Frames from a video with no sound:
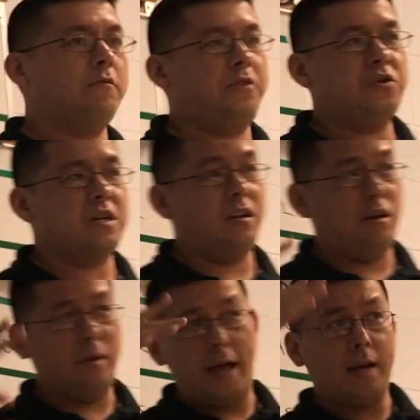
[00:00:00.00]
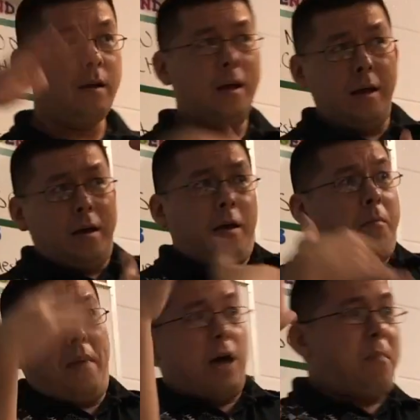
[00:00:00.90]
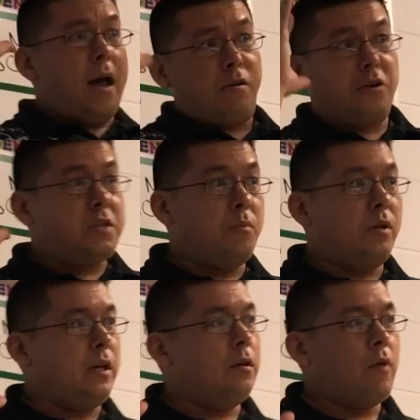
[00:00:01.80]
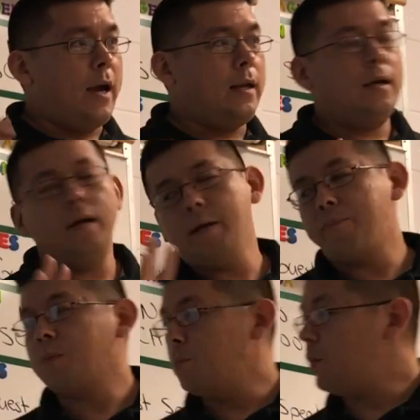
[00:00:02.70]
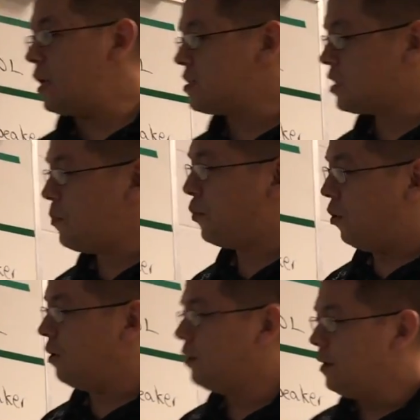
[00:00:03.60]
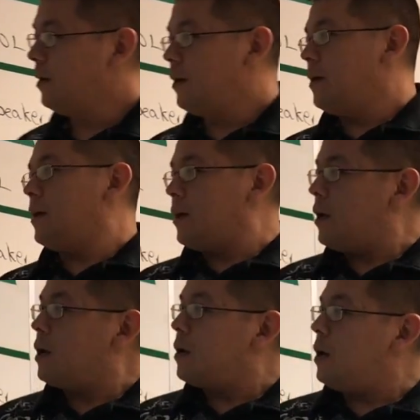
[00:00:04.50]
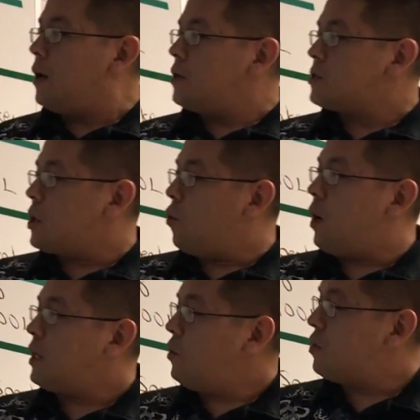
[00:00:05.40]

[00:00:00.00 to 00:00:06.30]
confusing, a little bit like mathematical symbol, right? But in simple, so what he